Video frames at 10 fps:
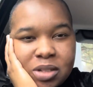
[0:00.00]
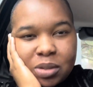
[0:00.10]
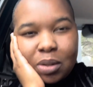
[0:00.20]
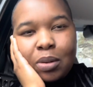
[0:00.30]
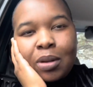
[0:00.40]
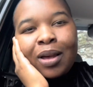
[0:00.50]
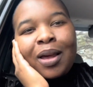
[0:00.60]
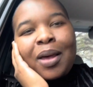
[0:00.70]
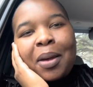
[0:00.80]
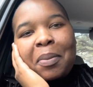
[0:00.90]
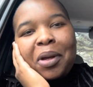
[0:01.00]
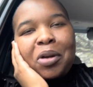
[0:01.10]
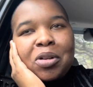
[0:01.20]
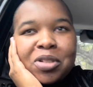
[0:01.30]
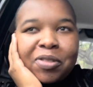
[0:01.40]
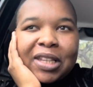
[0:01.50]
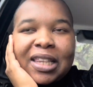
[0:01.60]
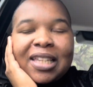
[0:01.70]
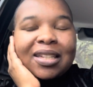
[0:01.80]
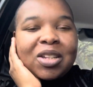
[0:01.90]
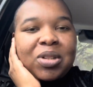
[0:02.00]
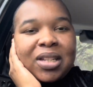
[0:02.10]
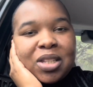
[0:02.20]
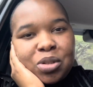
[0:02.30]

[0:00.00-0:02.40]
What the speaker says: So because of the things that you need to